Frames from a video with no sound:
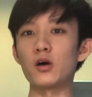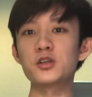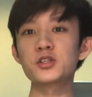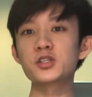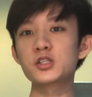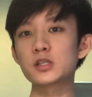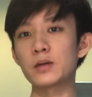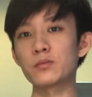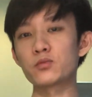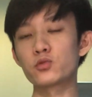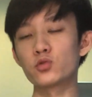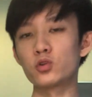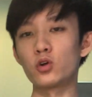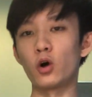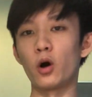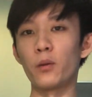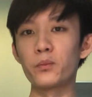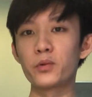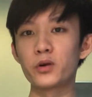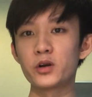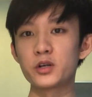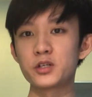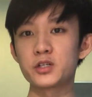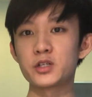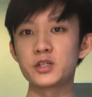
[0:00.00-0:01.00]
just jump to the
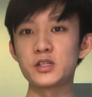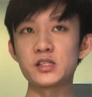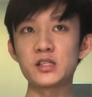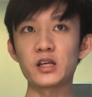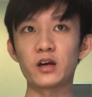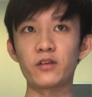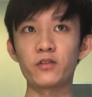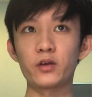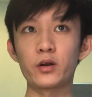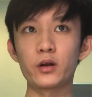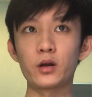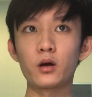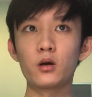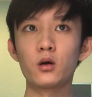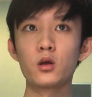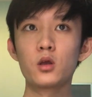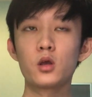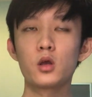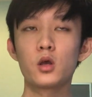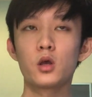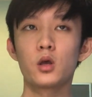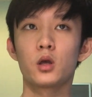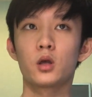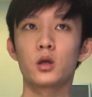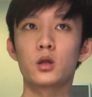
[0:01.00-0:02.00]
operation itself right now.
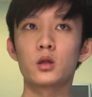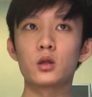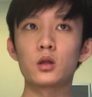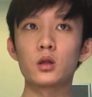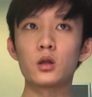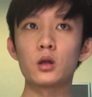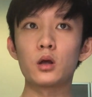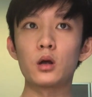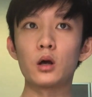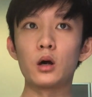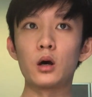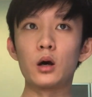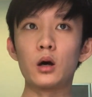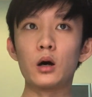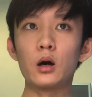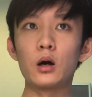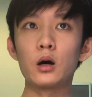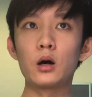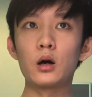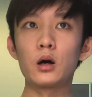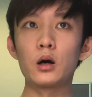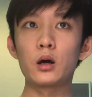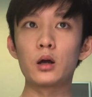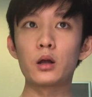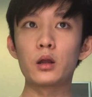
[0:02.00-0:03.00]

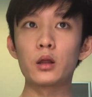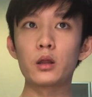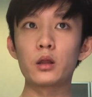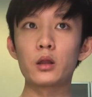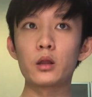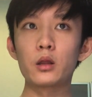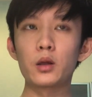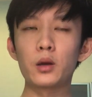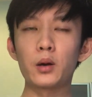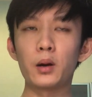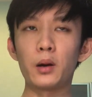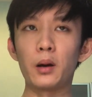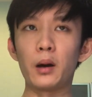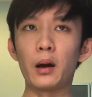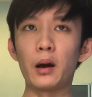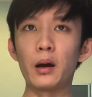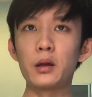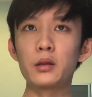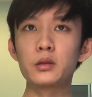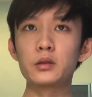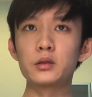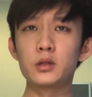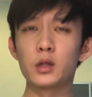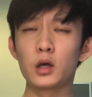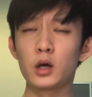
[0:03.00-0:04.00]

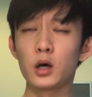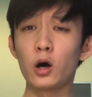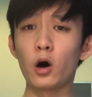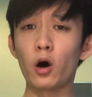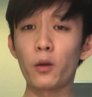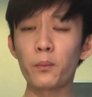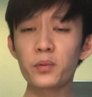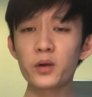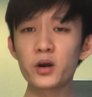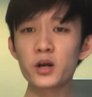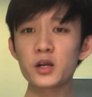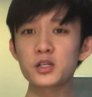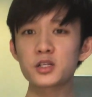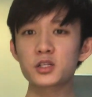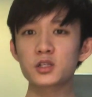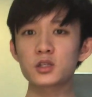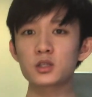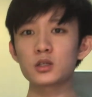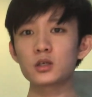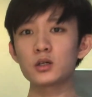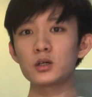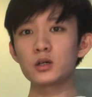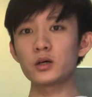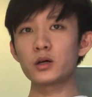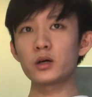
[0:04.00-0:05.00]
The
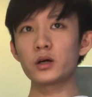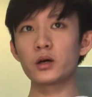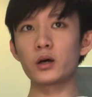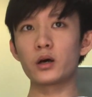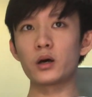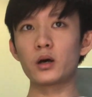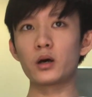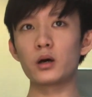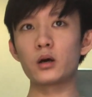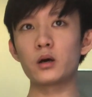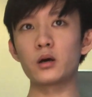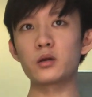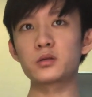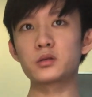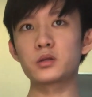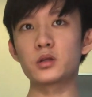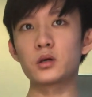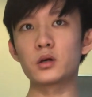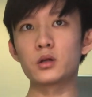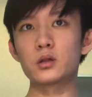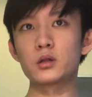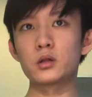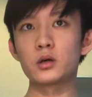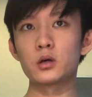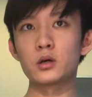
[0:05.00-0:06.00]
operator
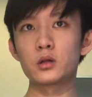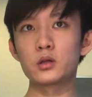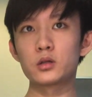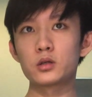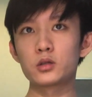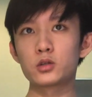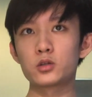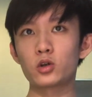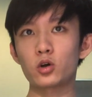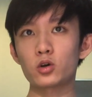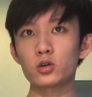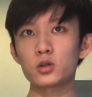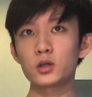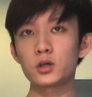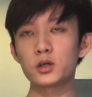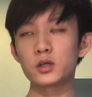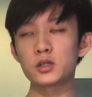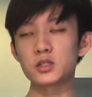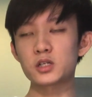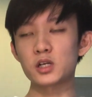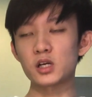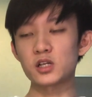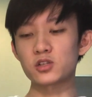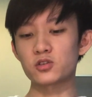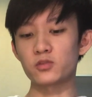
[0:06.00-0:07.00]
the doctor in
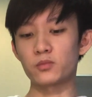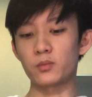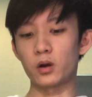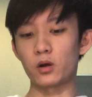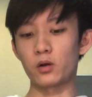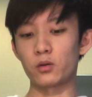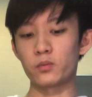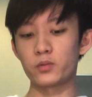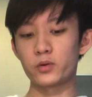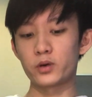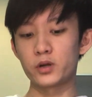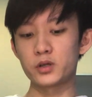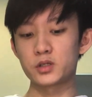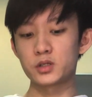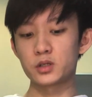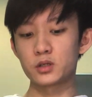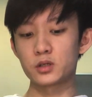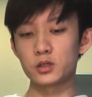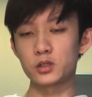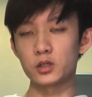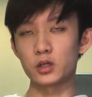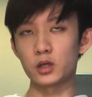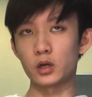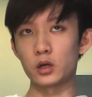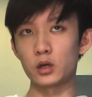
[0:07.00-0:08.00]
charge of my operation,
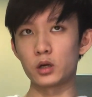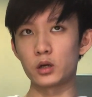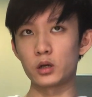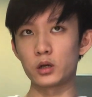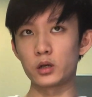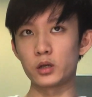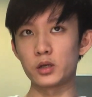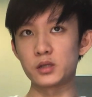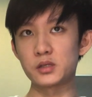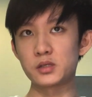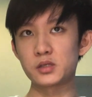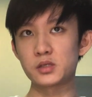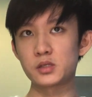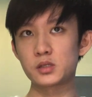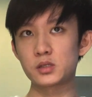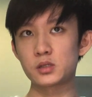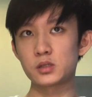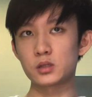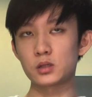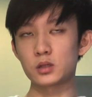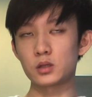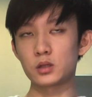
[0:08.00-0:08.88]
it's